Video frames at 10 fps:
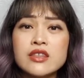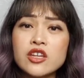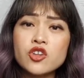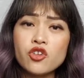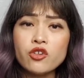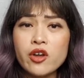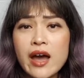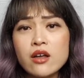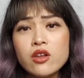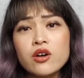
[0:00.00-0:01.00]
then you don't know
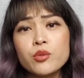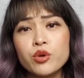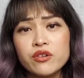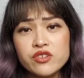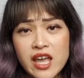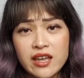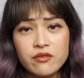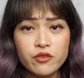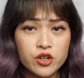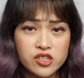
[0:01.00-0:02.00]
how long it would have
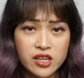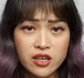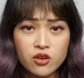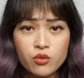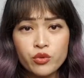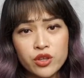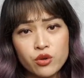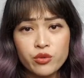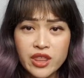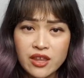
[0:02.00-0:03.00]
taken for it to heal with
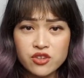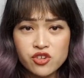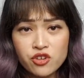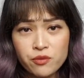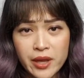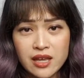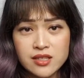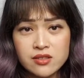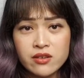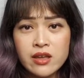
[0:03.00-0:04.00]
or without the
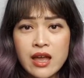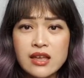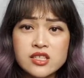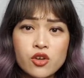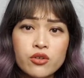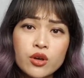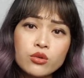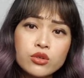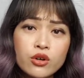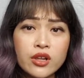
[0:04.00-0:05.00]
toothpaste, and so
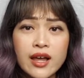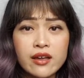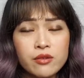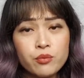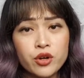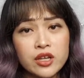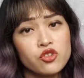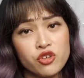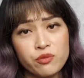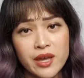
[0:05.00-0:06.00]
it'll look like putting
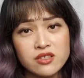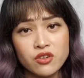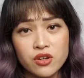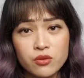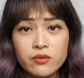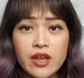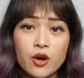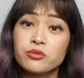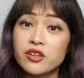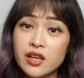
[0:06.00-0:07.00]
toothpaste on it
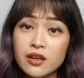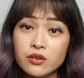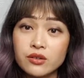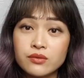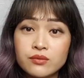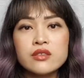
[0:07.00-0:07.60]
helped it heal.